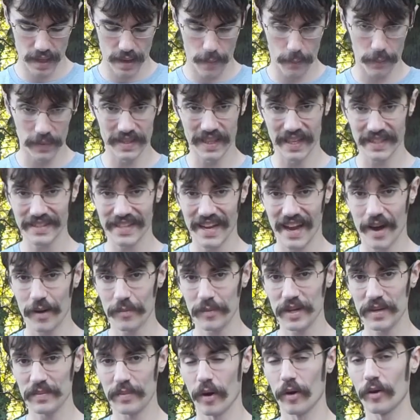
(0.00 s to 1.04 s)
But that's how
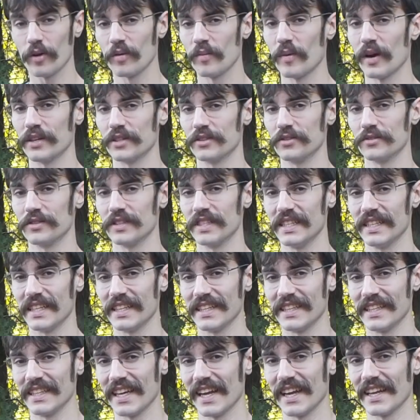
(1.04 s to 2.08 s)
many Pokemon you'll need in
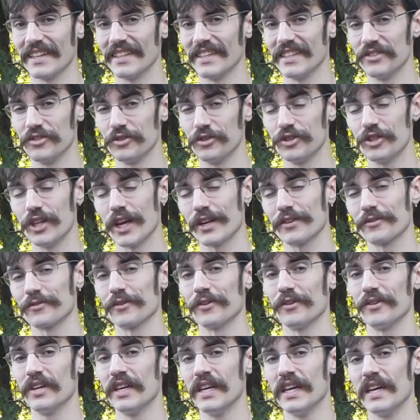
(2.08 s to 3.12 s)
the end, in
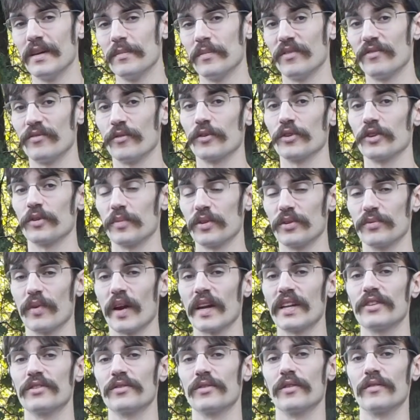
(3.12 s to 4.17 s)
general, before you'll be
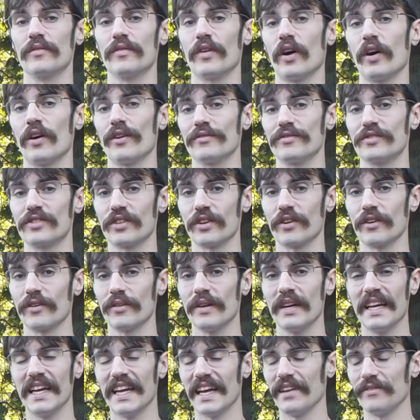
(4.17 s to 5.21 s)
ready to evolve. So
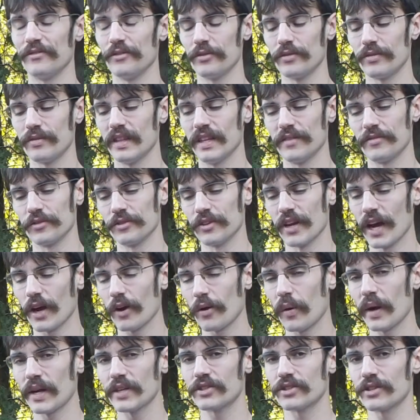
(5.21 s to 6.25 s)
if you're not
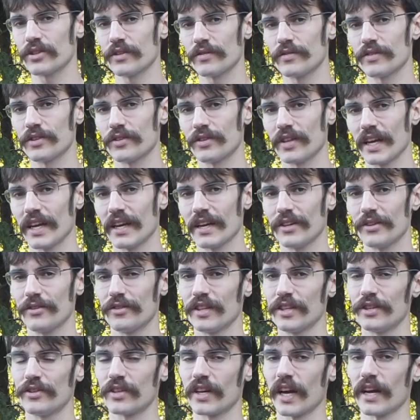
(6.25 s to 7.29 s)
quite sure if you're there, you
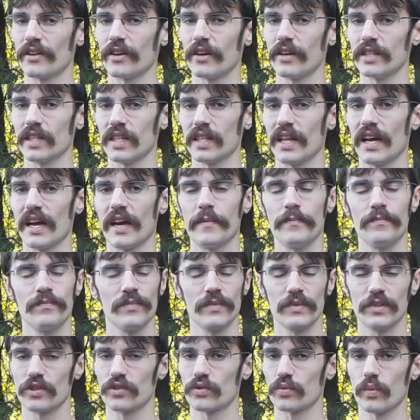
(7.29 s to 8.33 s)
think you're kind of on the line,
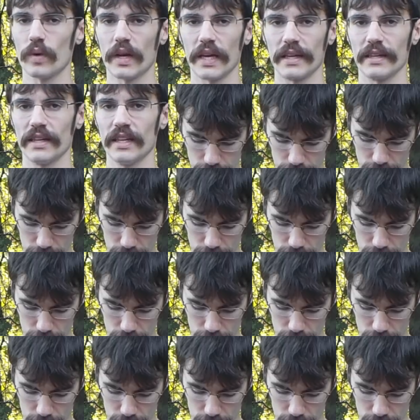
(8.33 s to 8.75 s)
just wait.